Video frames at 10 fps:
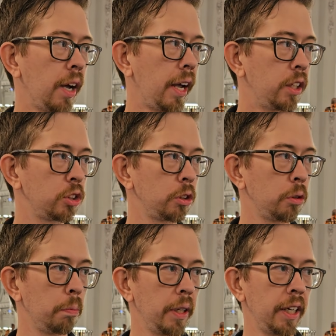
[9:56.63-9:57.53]
and
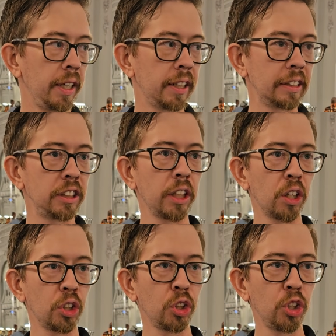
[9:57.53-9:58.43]
to be
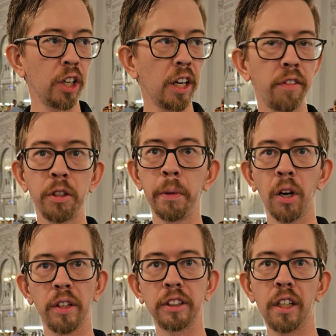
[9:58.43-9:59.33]
considered good enough to be
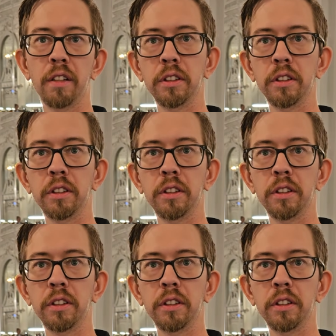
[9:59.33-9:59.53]
on this level.